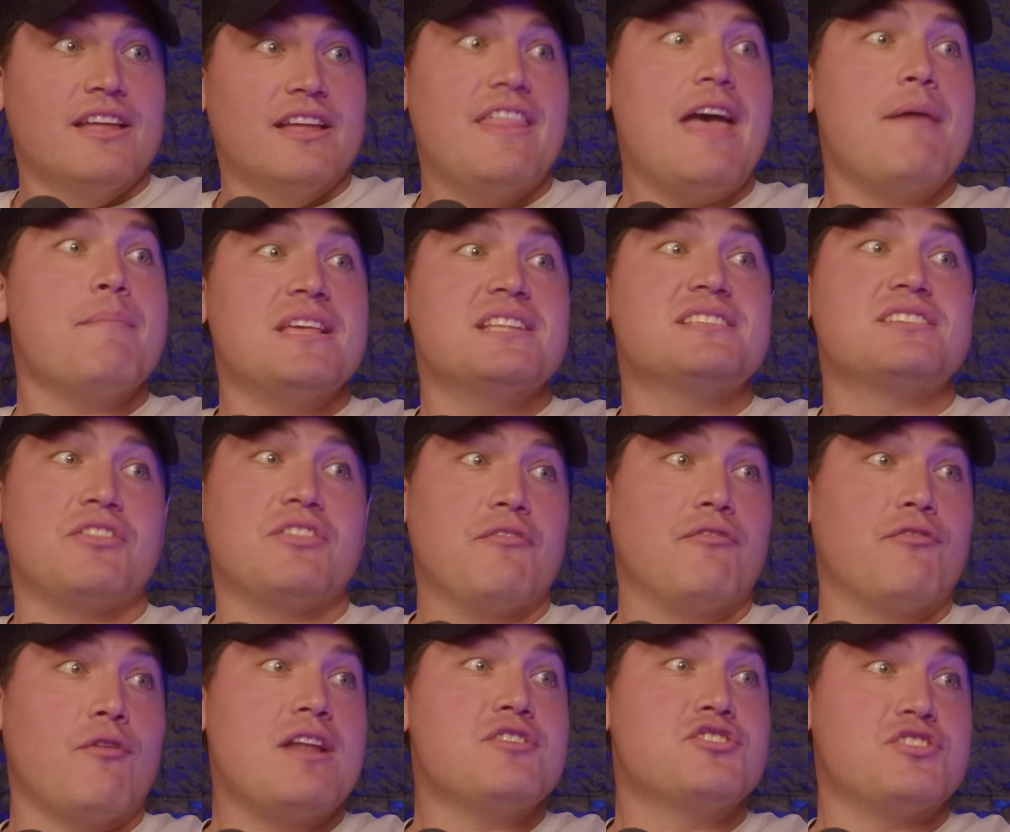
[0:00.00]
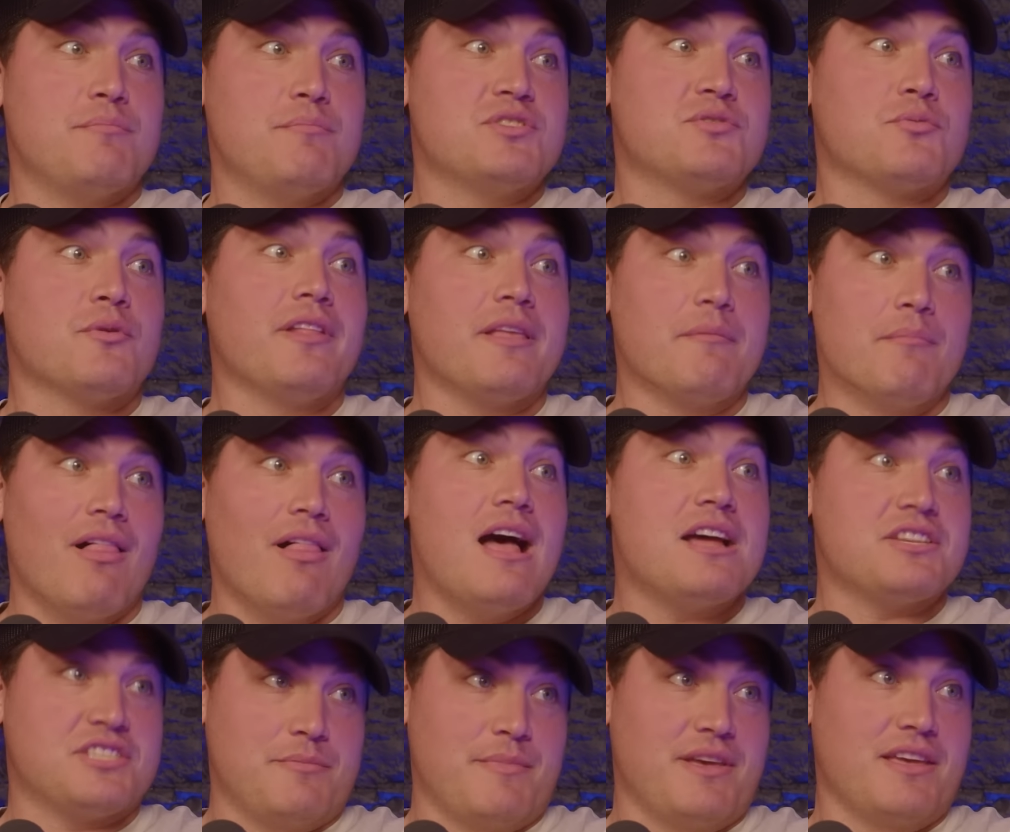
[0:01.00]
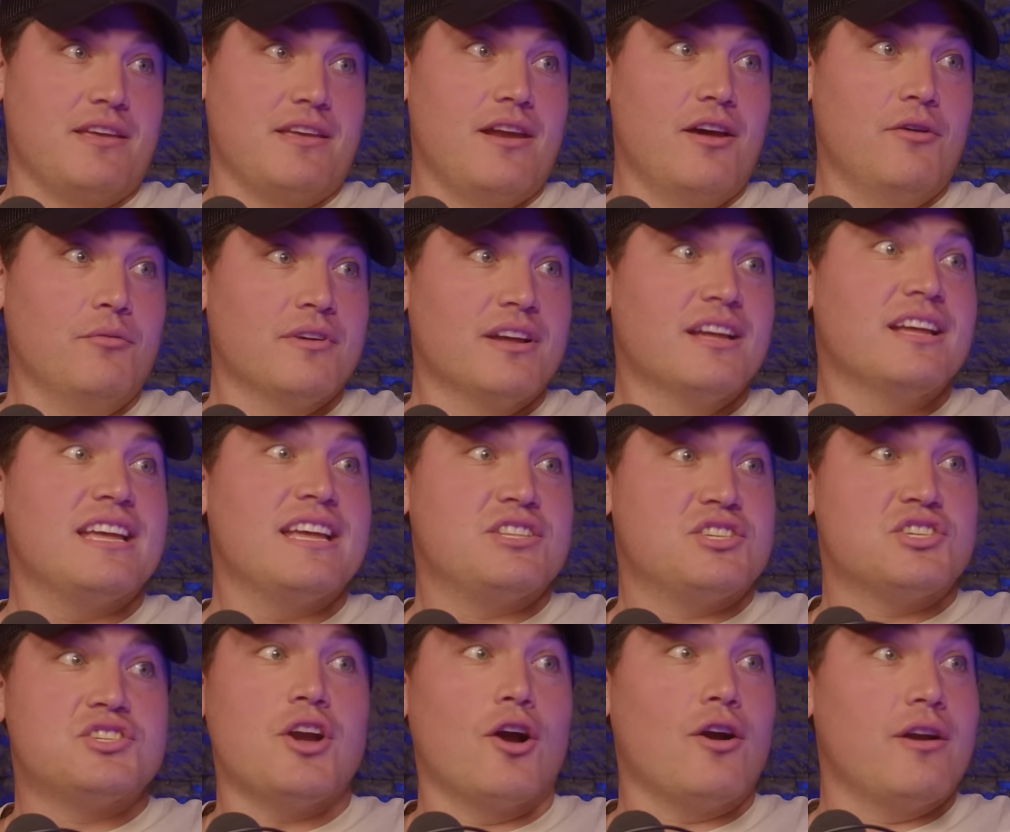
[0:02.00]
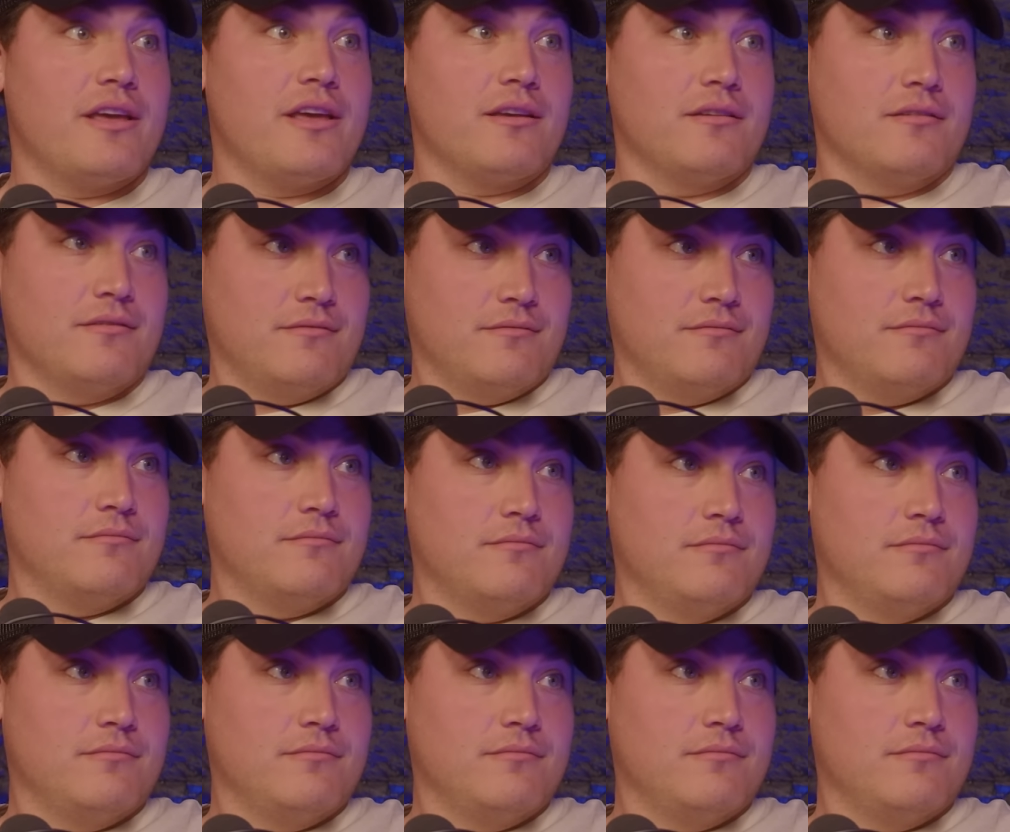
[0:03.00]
That means that the friendship is really blossoming, you know? It's starting. Do